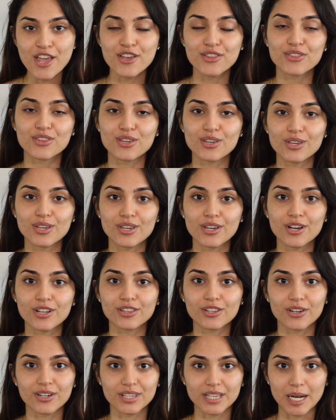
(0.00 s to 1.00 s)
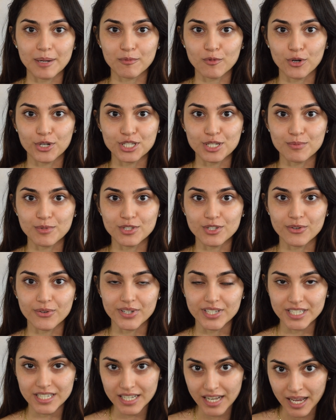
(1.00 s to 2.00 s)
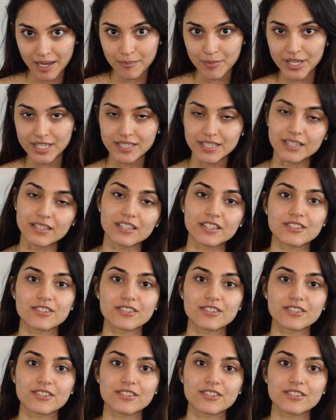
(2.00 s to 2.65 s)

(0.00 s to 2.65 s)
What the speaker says: The look that I'm going to be doing today basically